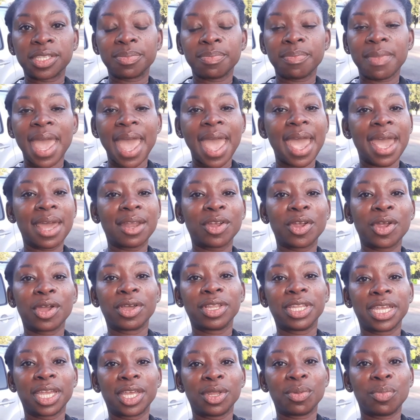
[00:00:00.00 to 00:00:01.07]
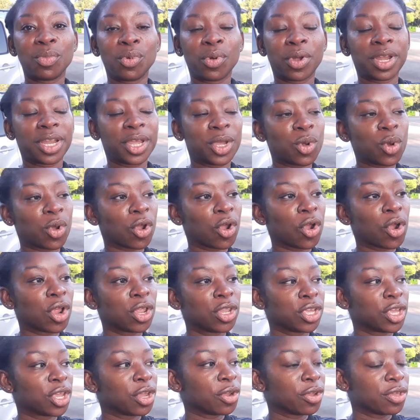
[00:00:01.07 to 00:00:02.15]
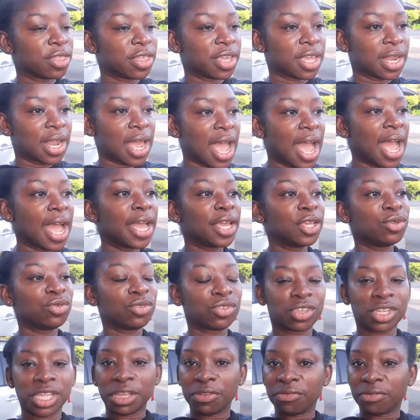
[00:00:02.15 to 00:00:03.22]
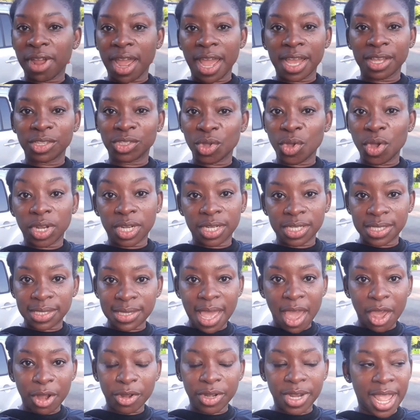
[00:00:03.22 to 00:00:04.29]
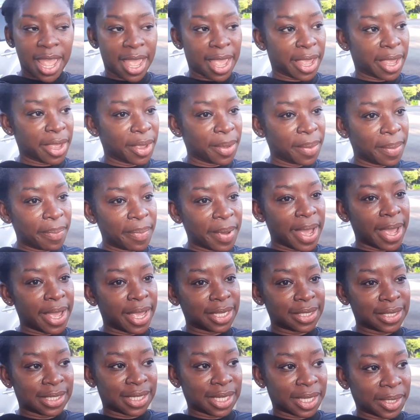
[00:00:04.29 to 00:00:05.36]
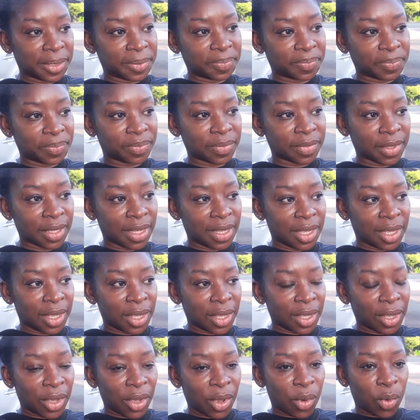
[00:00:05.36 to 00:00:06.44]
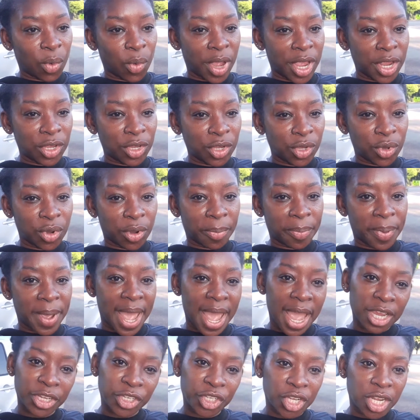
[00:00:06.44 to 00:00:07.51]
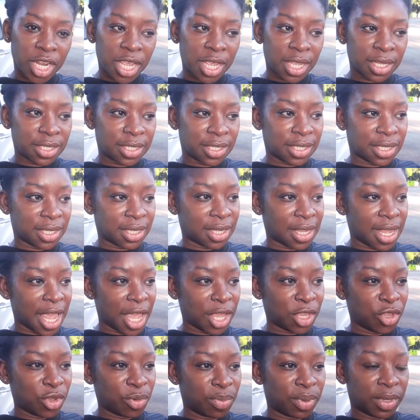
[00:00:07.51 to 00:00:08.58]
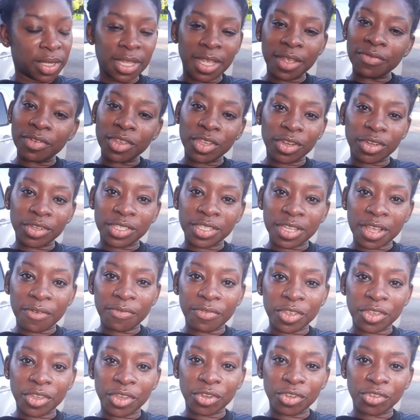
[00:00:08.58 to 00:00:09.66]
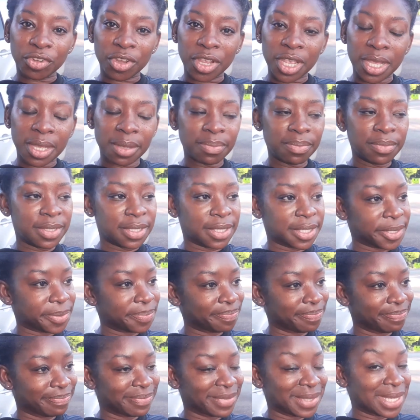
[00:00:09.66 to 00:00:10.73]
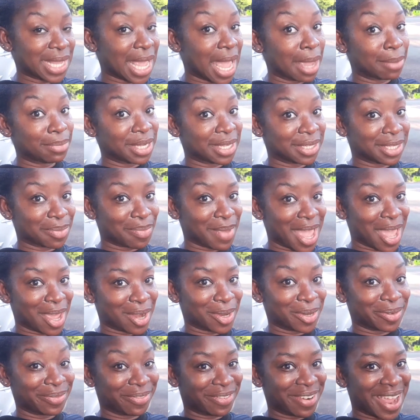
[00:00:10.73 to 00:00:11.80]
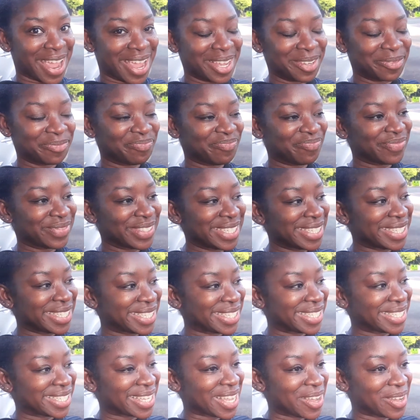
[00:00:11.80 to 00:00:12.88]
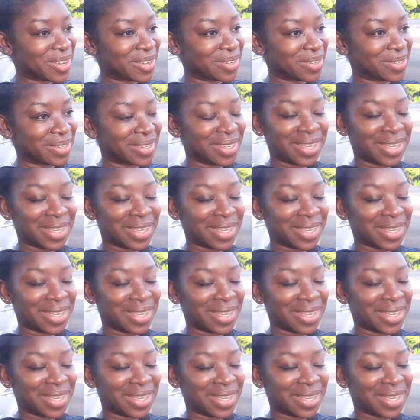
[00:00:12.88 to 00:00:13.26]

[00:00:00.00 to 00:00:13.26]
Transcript: mad early in the morning, earlier than I usually rise on a Saturday. But when you're passionate and you believe in yourself and your dreams, time doesn't matter, right? So